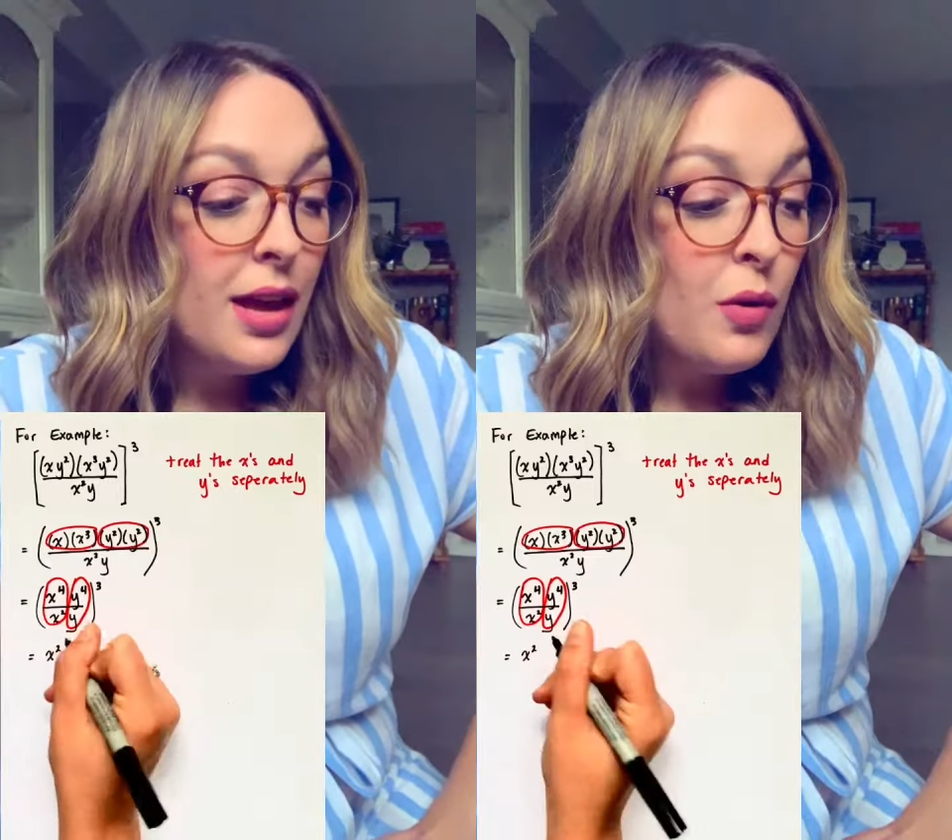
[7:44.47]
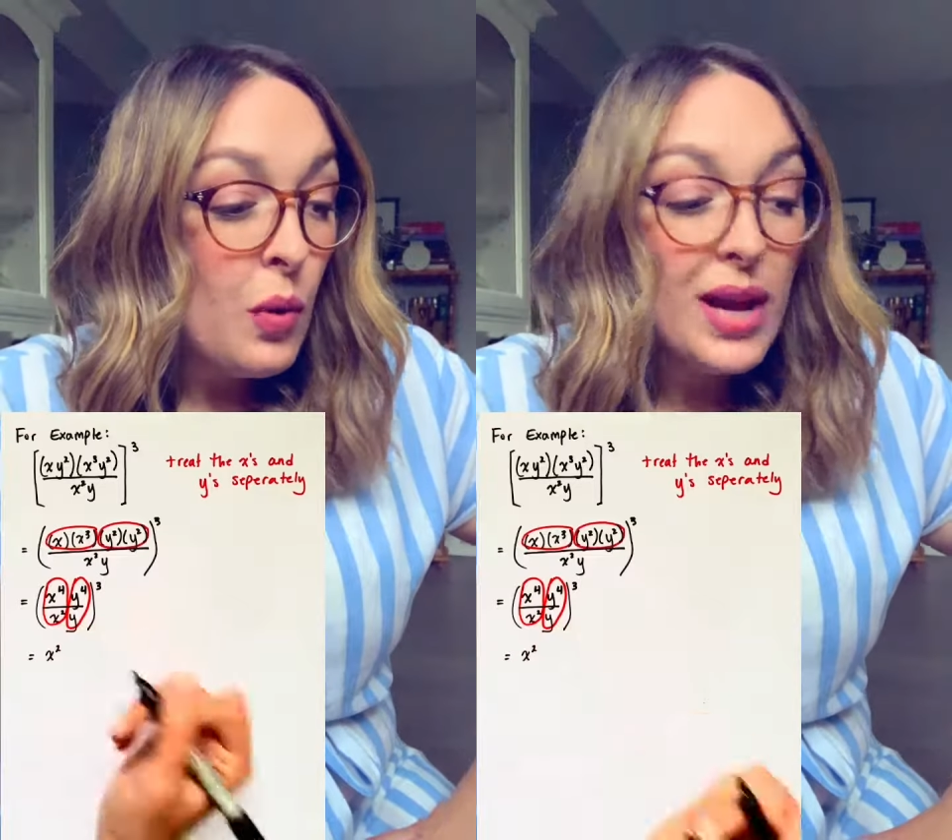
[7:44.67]

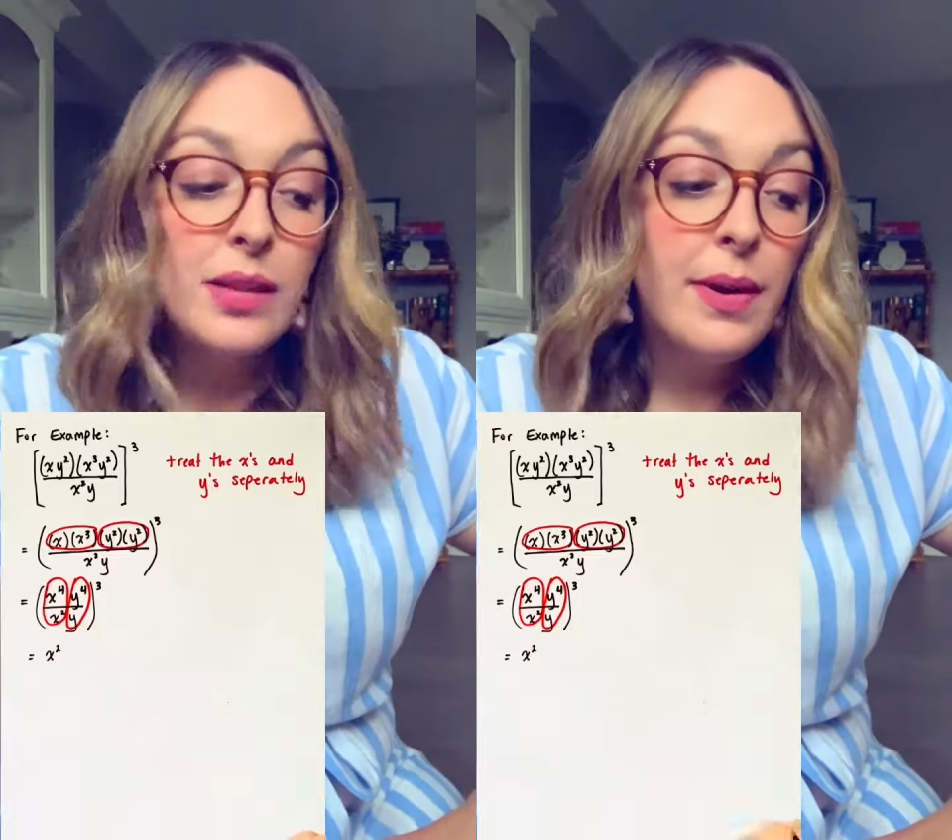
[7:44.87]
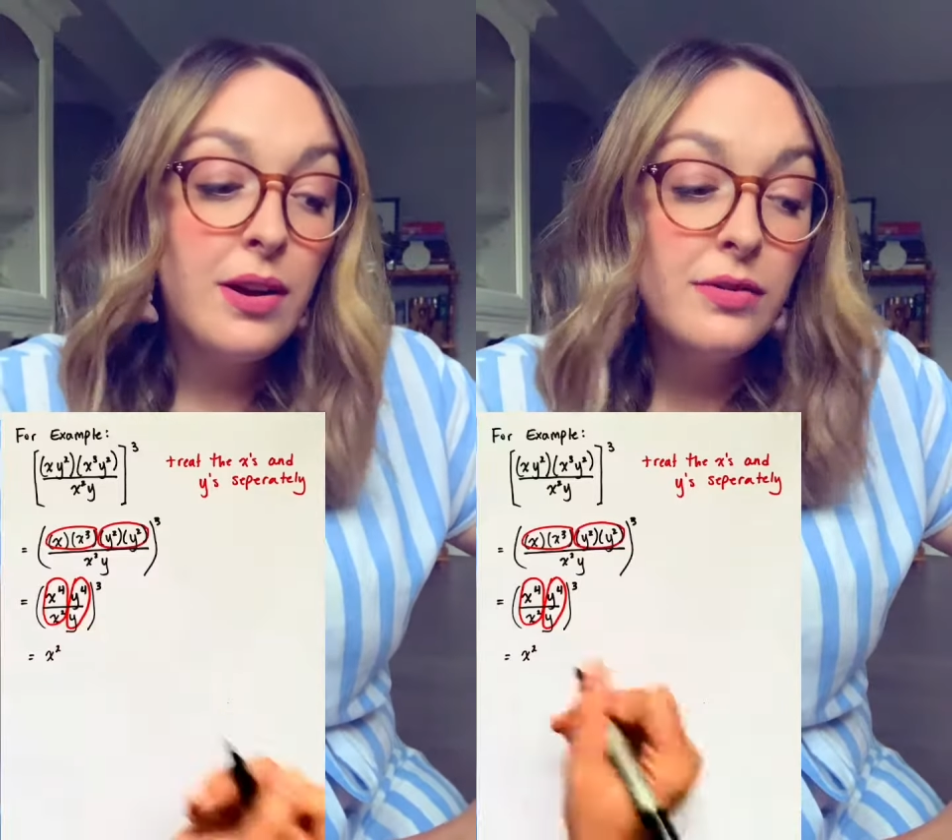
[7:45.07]
Y to
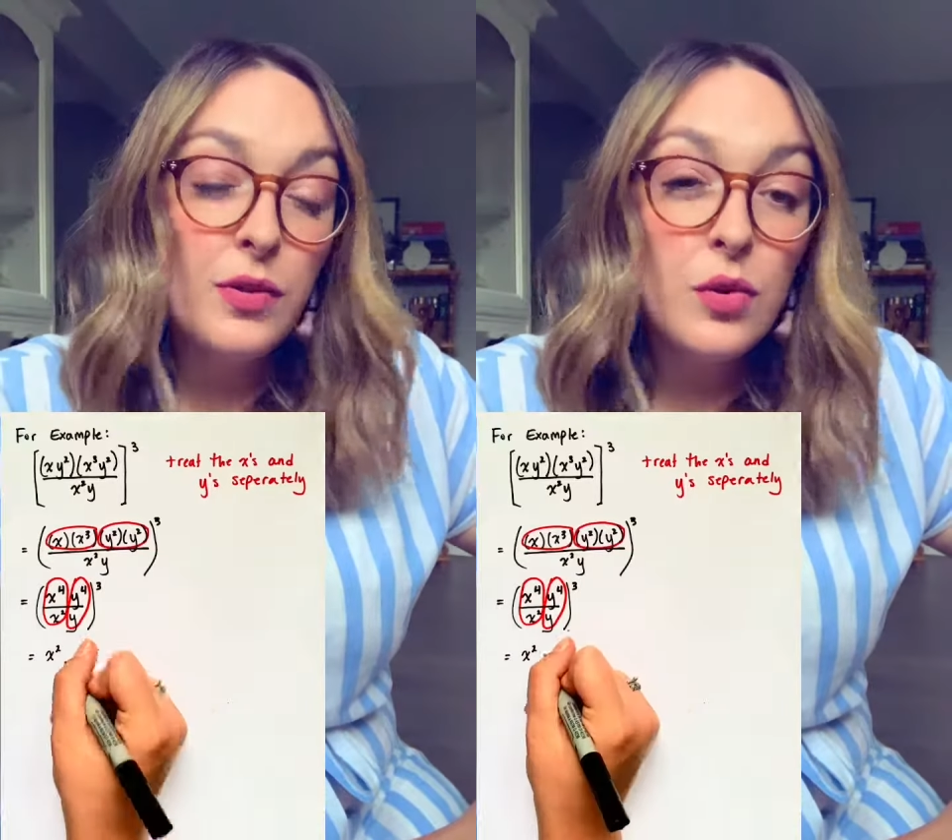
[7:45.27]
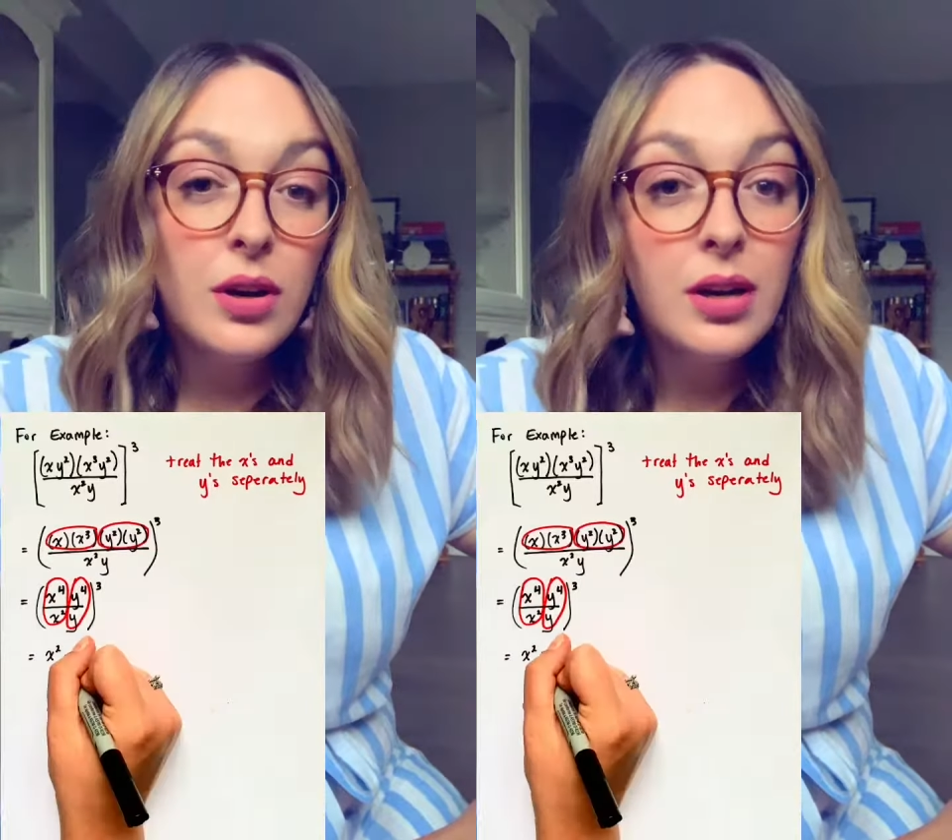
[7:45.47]
the power of
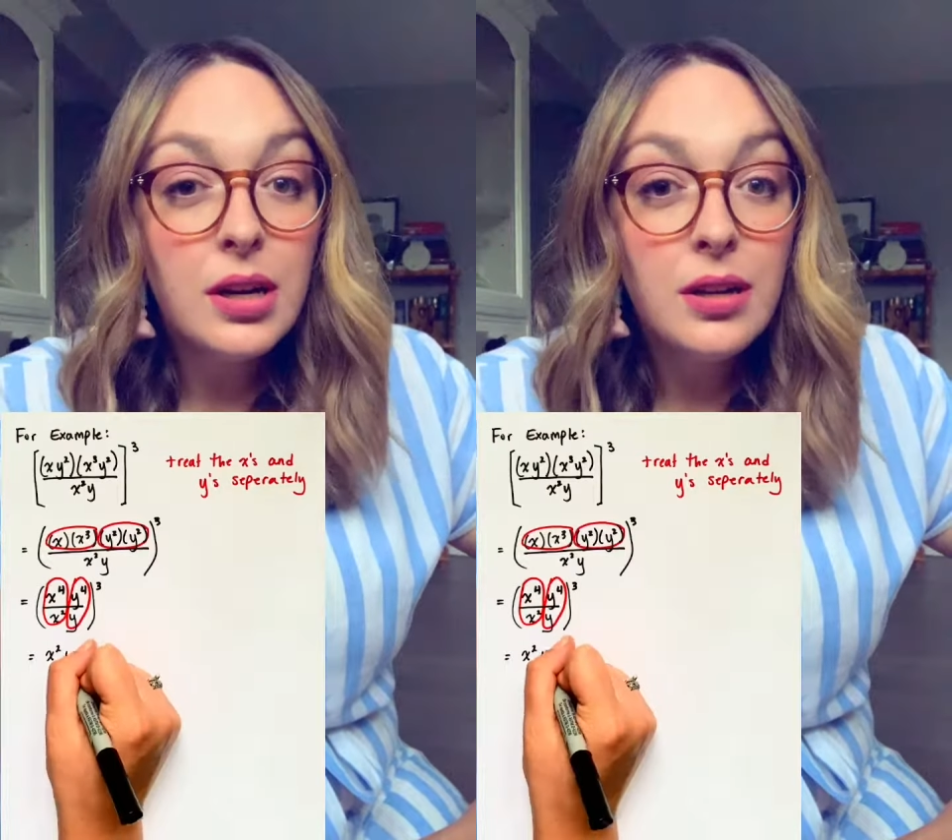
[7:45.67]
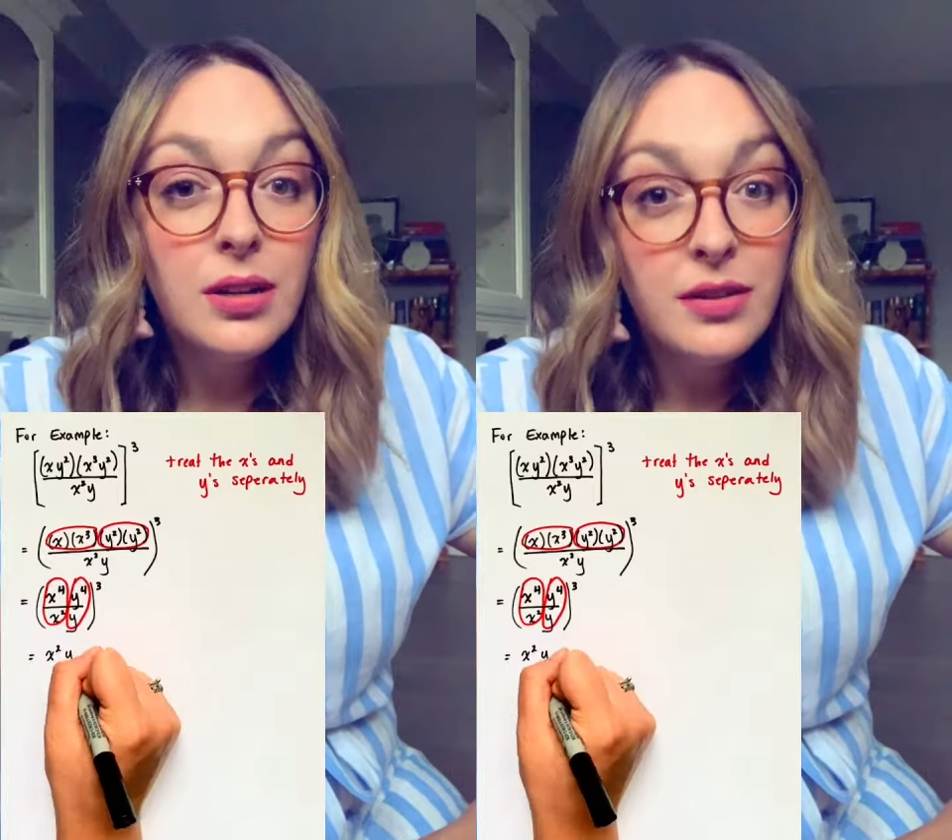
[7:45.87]
4
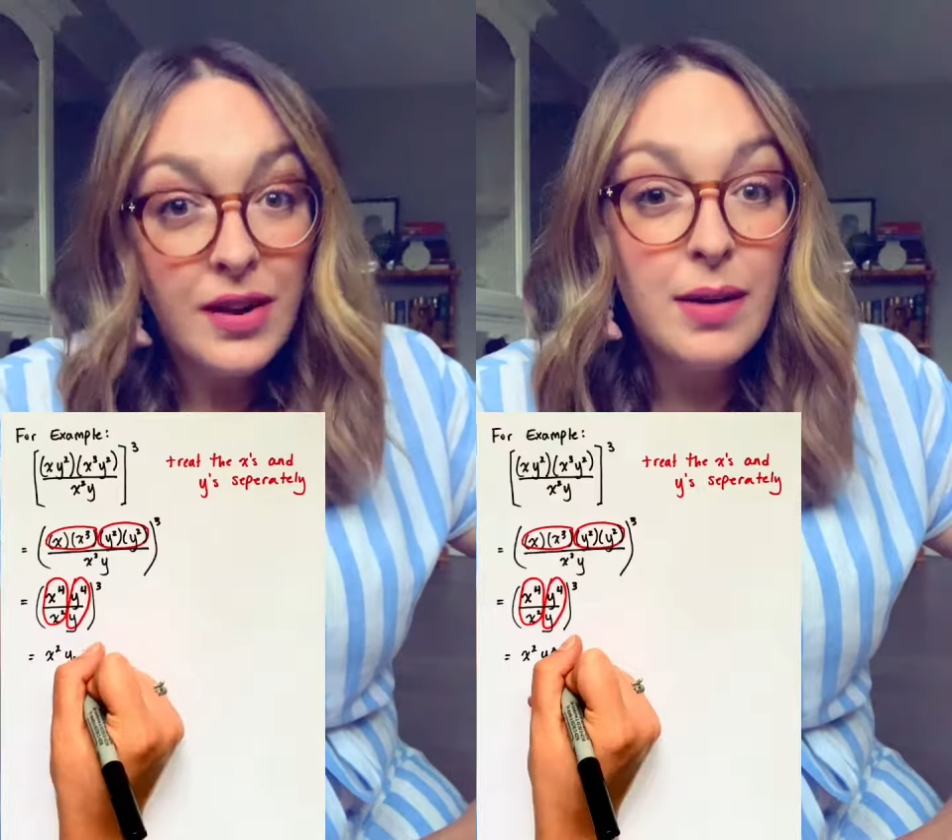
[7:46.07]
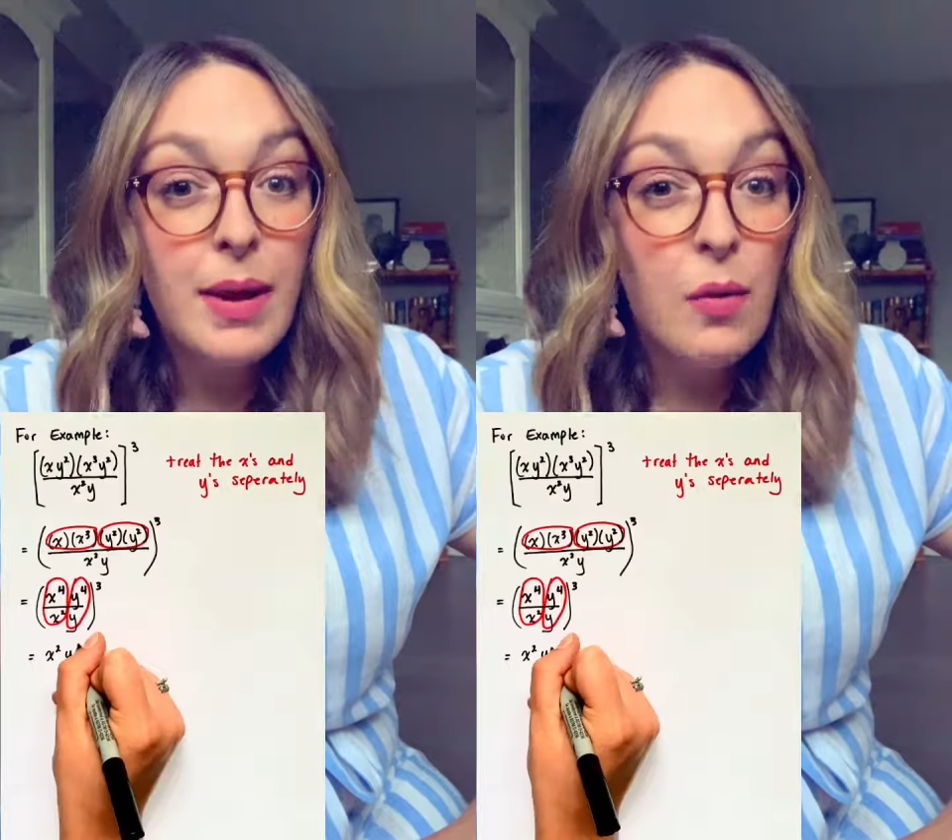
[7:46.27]

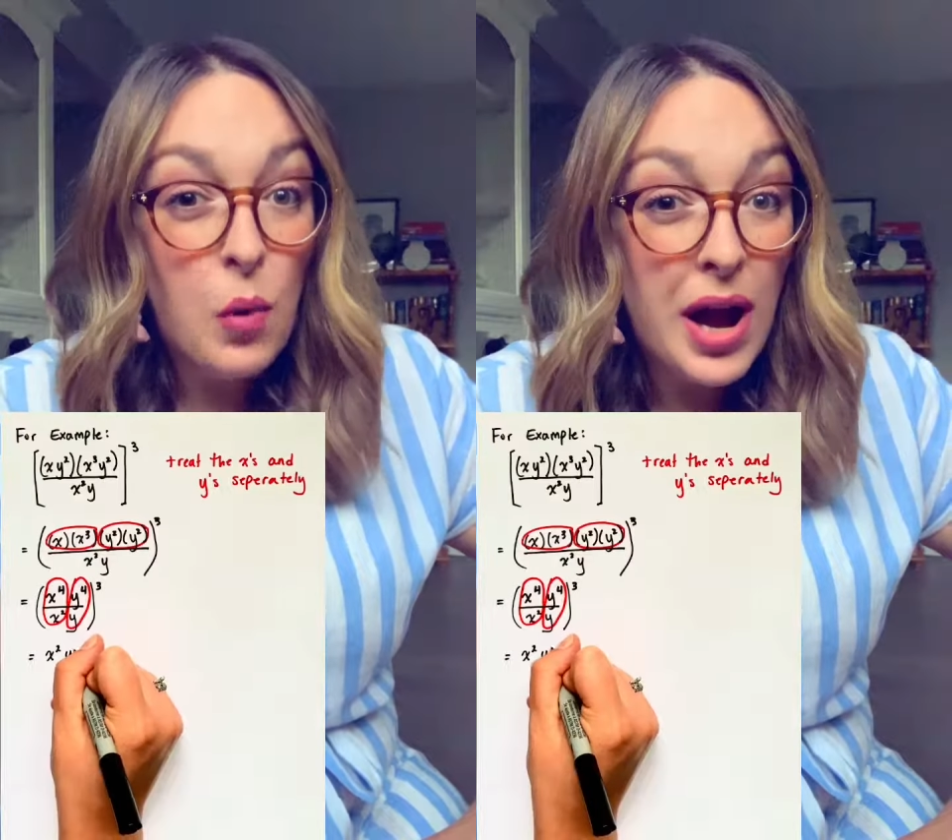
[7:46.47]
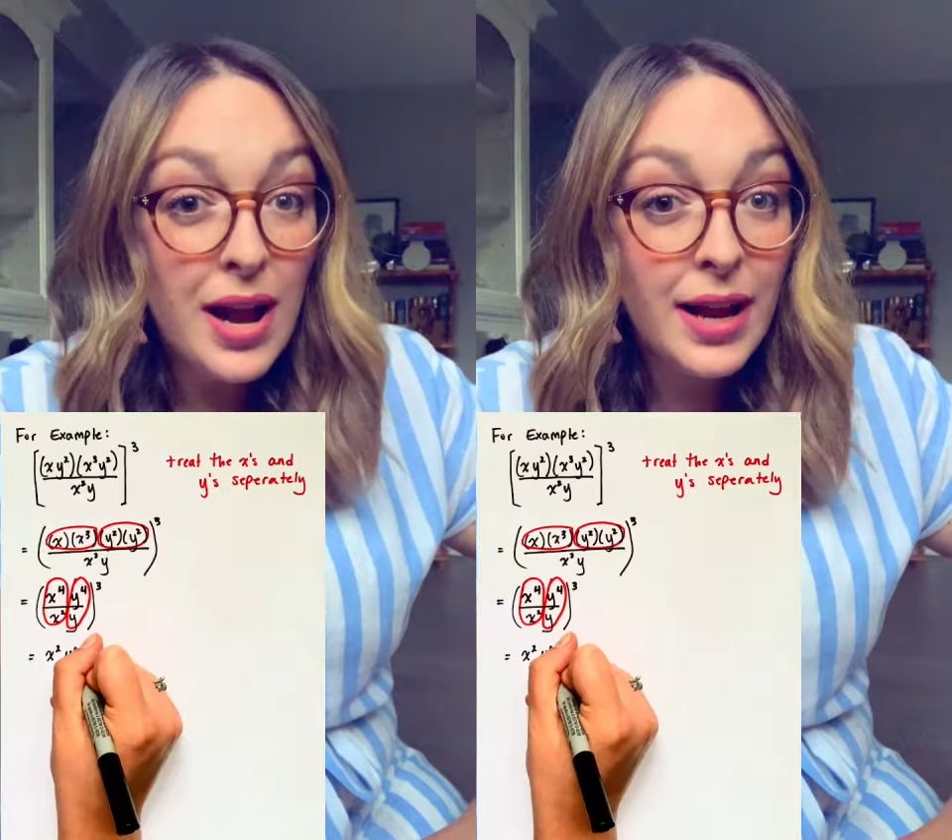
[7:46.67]
divided by
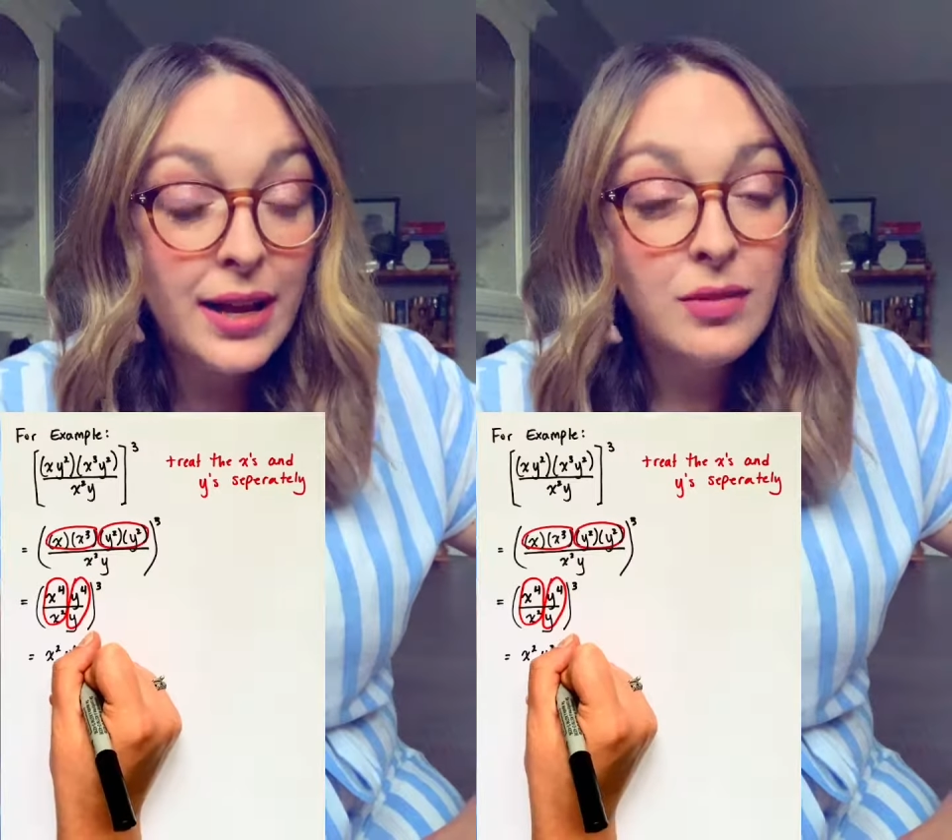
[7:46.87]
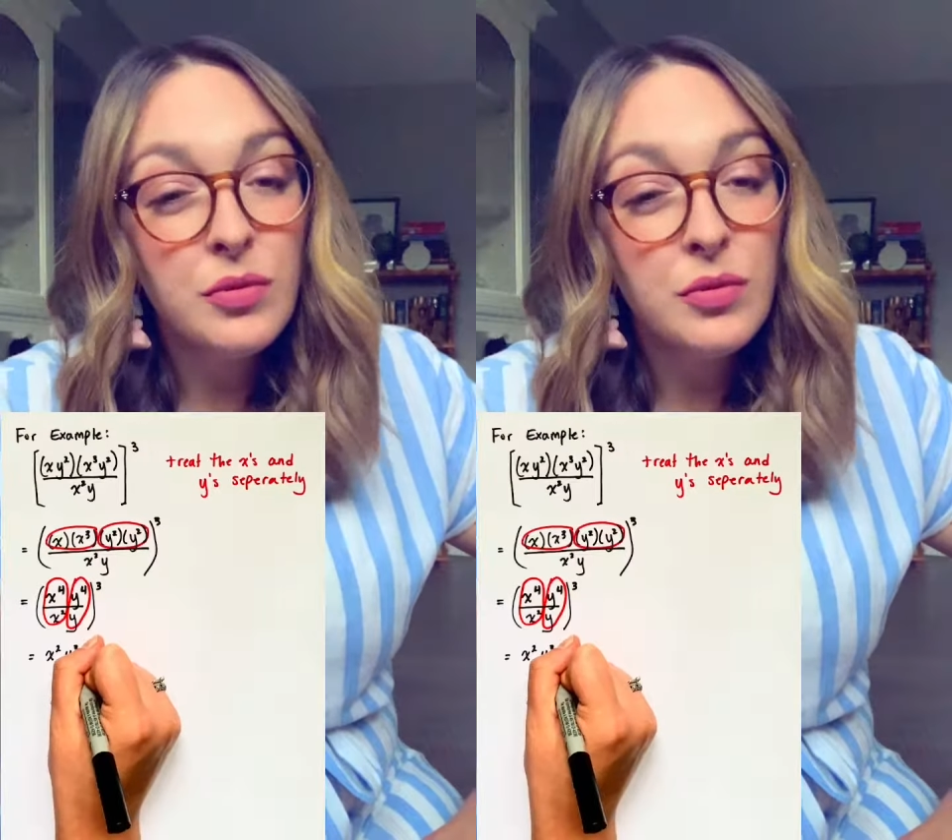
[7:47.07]
y,